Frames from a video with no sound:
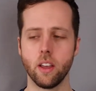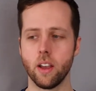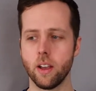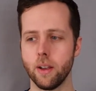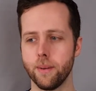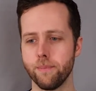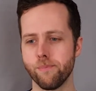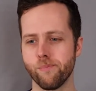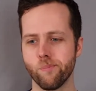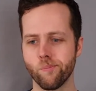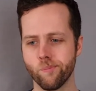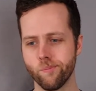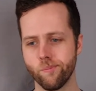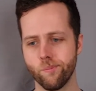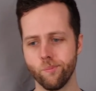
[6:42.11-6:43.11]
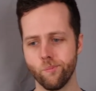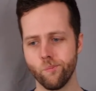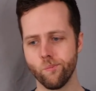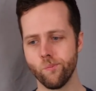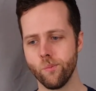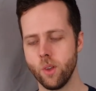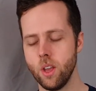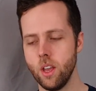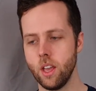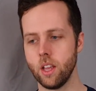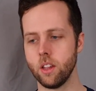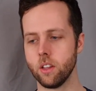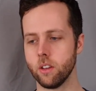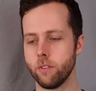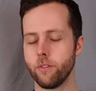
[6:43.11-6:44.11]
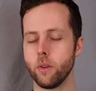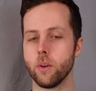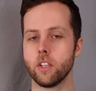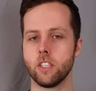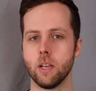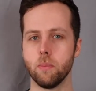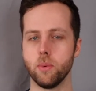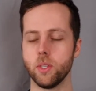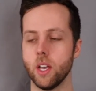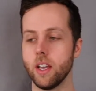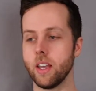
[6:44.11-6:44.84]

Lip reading: In the few examples that